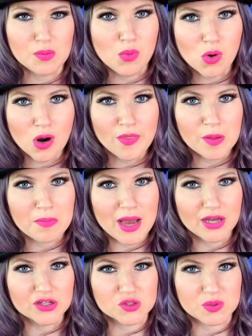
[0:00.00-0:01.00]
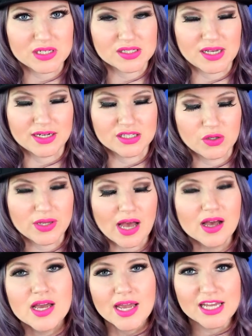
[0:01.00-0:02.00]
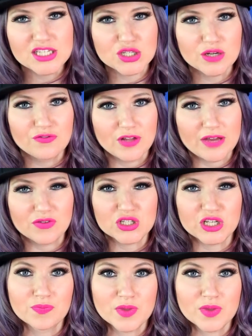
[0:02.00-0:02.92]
more on the mild sweet side. So yeah, it's a good flavor.